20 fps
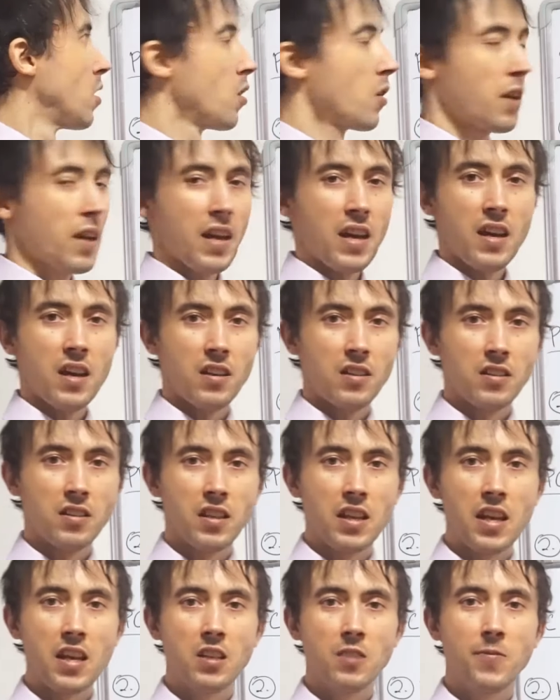Okay, on
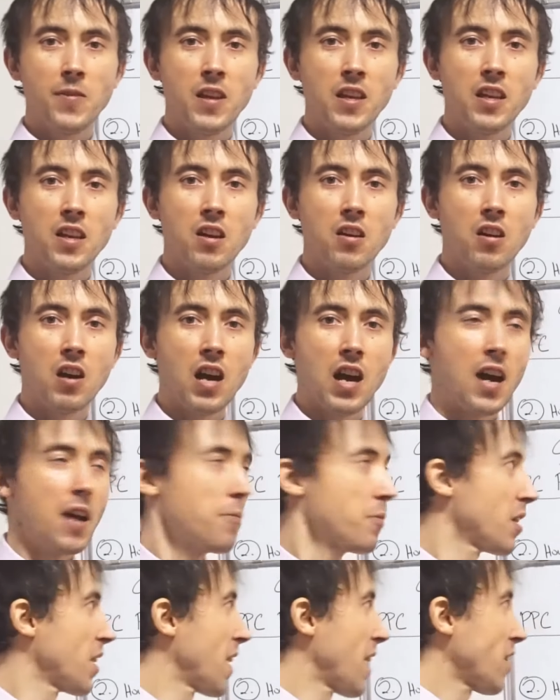today's video,
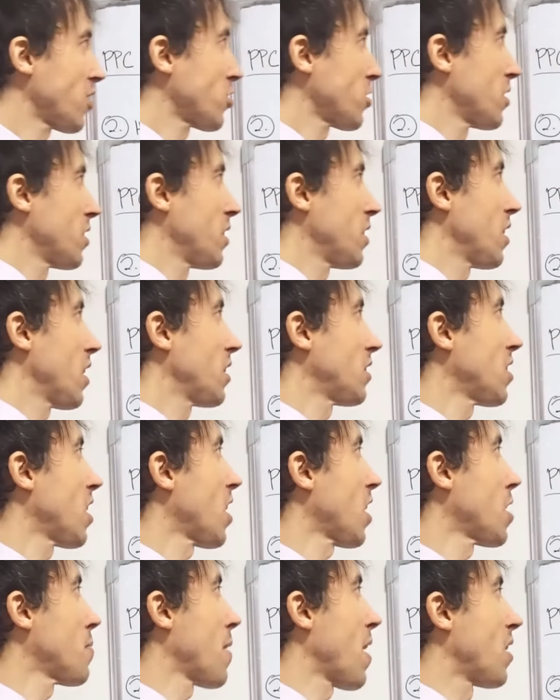I'm going to actually
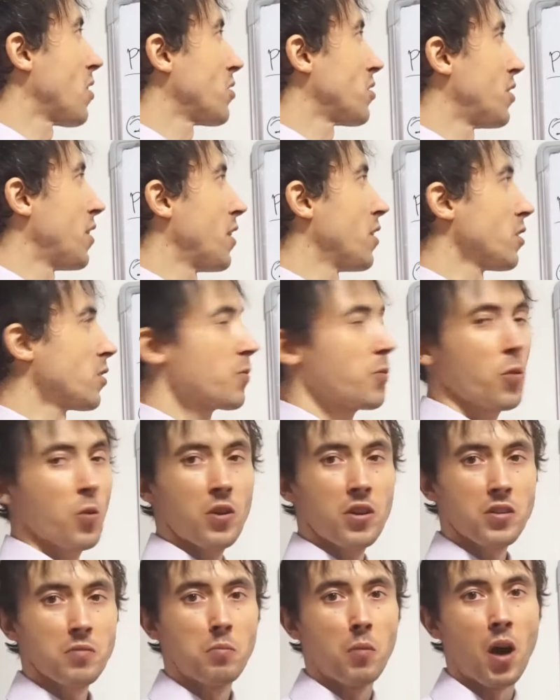talk about
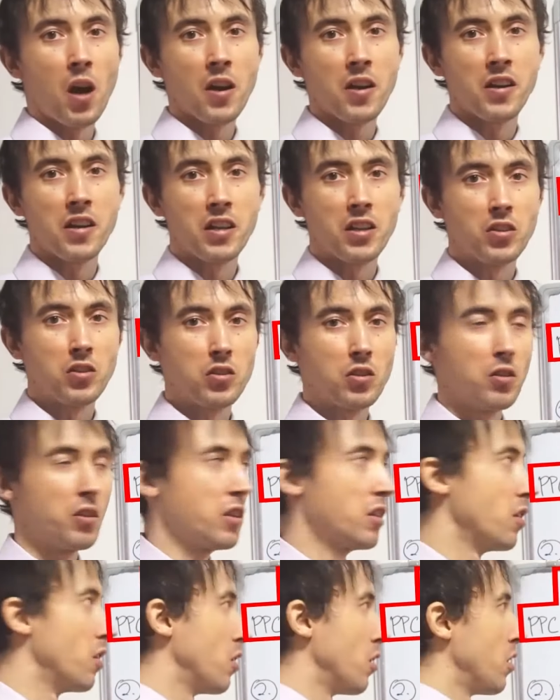Salesforce Marketing
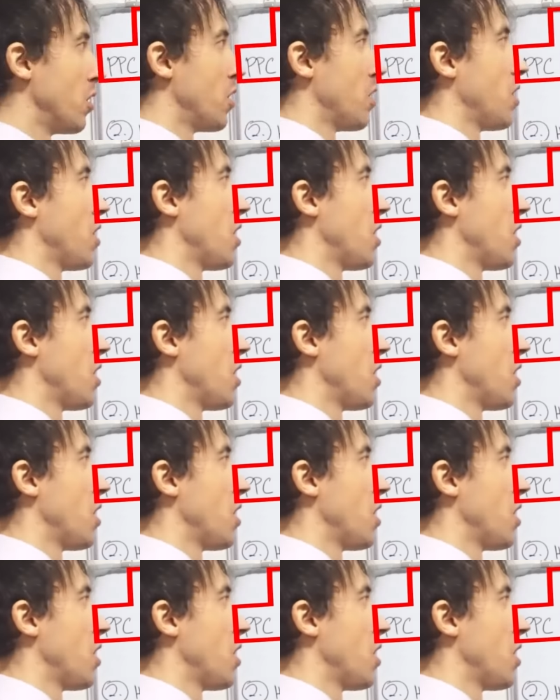Studio.